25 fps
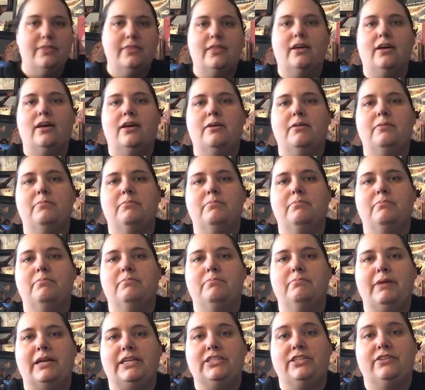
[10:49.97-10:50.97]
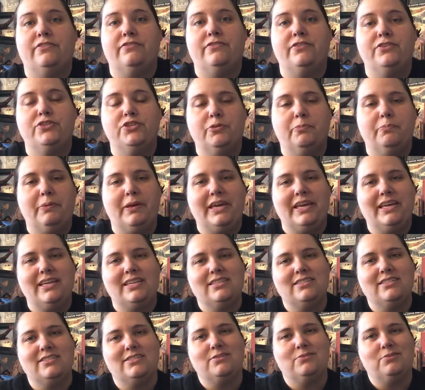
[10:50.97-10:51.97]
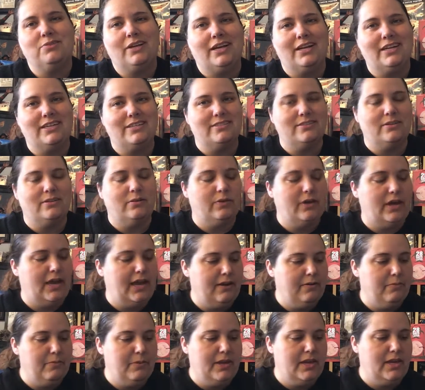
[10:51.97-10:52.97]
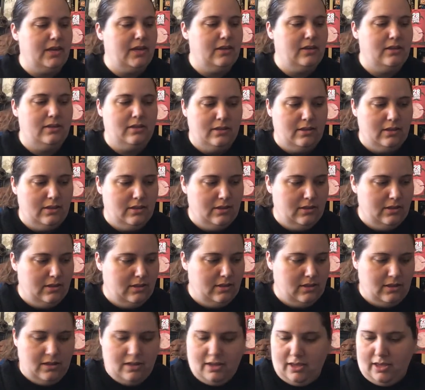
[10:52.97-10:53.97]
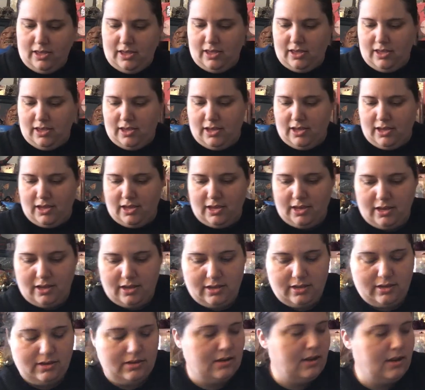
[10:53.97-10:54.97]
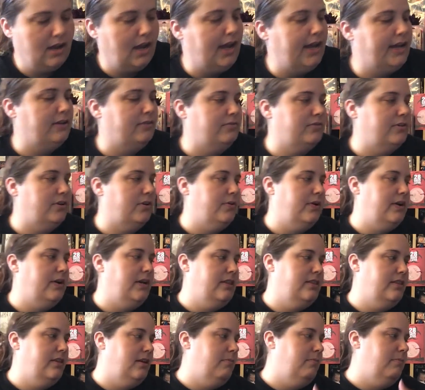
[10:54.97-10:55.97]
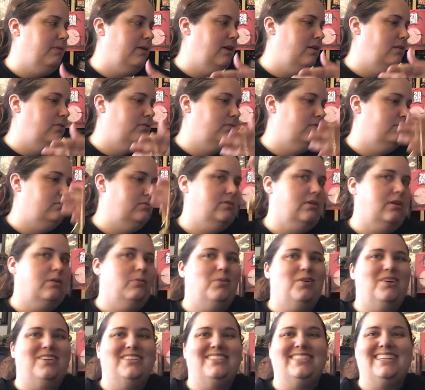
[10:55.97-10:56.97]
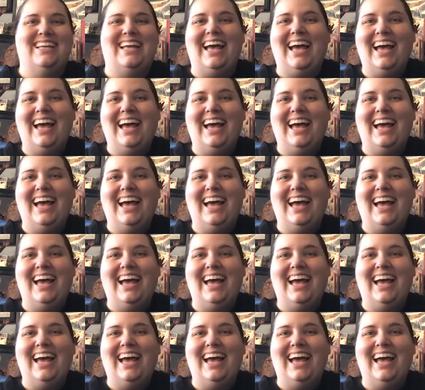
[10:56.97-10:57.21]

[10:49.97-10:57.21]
the um, Back to the Future pins were kind of just okay to me. And I don't know anything about Star Wars.